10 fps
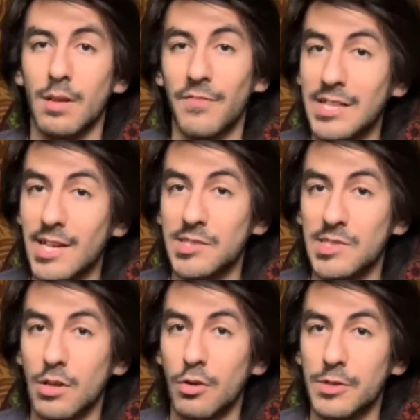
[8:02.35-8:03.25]
Fantastic
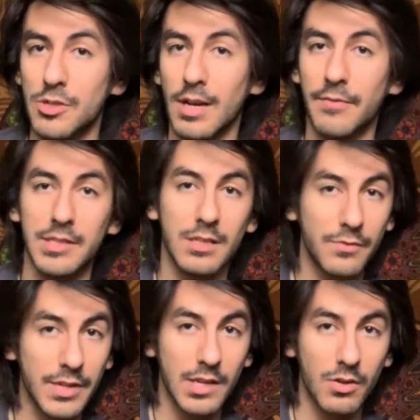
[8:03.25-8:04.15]
overdrive. I did a
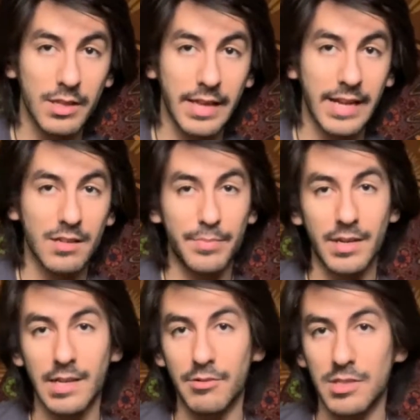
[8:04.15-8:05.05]
video on that comparing
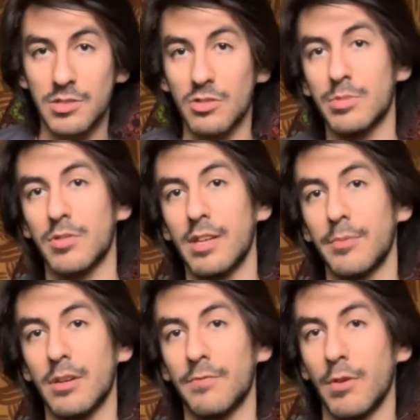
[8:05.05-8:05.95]
it with the Tube Screamer.
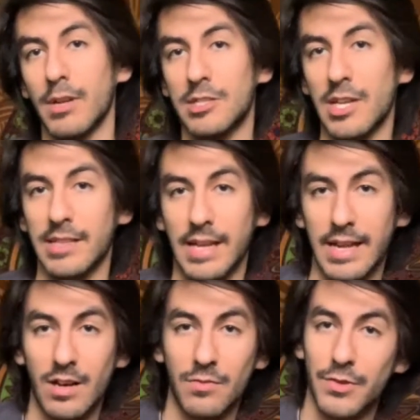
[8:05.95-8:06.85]
If you want to check that
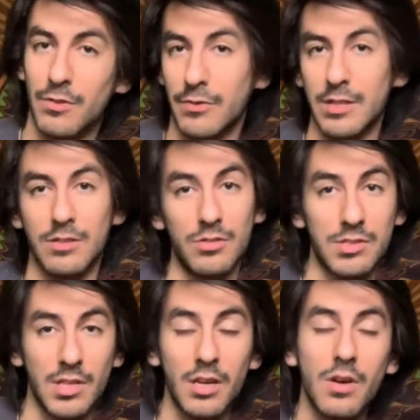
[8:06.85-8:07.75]
out, feel free to do
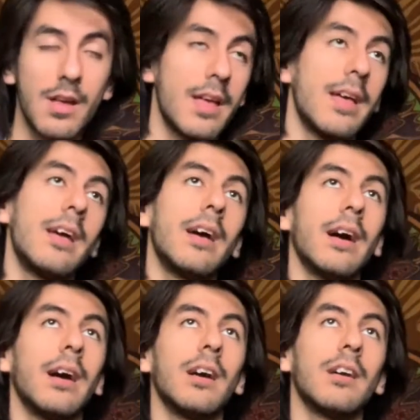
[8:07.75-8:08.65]
so.
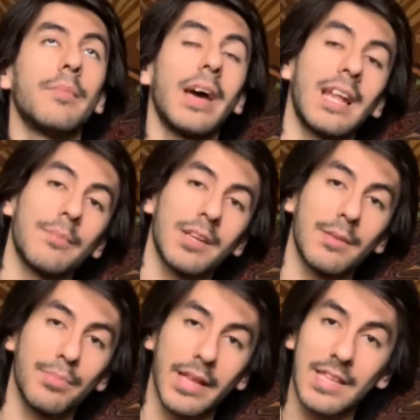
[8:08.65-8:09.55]
And I'm going to
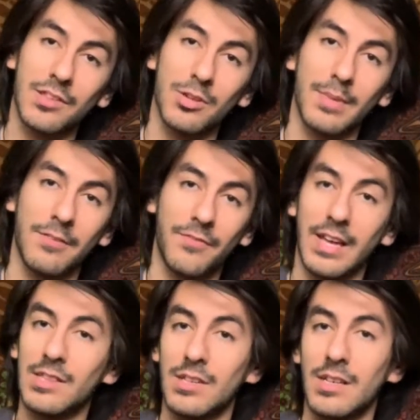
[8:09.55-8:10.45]
play through my
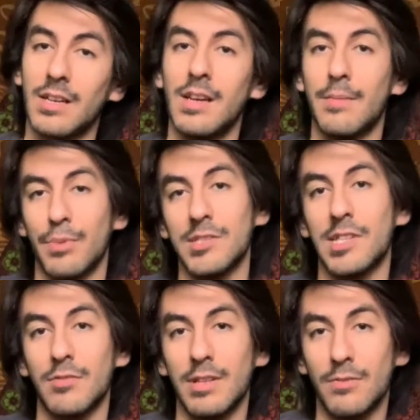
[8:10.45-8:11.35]
Fender Princeton
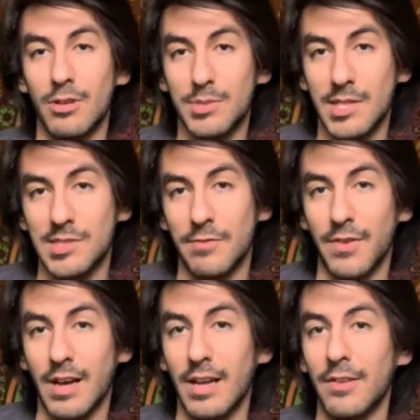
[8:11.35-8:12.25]
Reverb
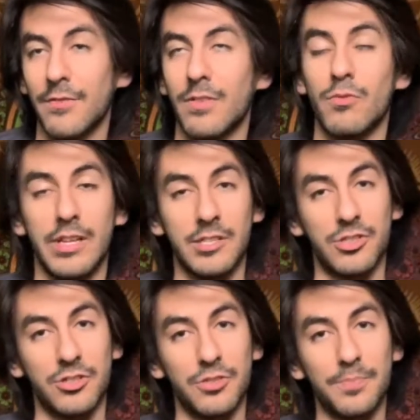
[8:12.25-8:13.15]
65 reissue.